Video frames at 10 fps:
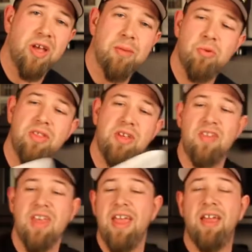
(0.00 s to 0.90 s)
up one of
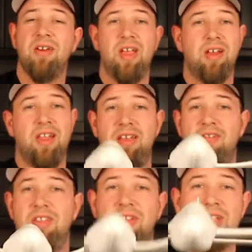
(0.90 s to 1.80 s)
these, and like I
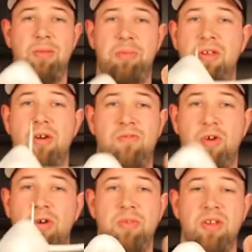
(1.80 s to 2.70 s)
said, they're EPO
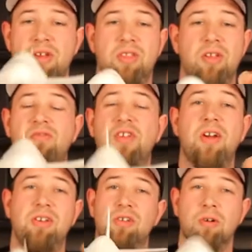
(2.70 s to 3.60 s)
foam. They're
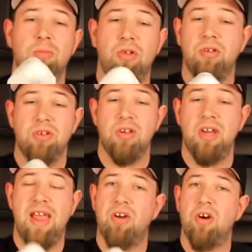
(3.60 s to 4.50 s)
very durable. You're
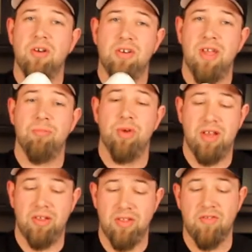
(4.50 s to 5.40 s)
going to have a hard time
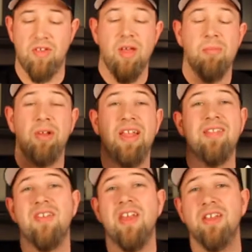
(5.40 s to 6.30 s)
breaking this, but
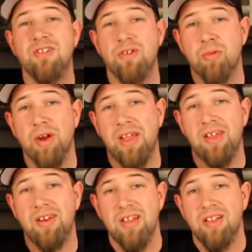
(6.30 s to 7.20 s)
let's say you do break it.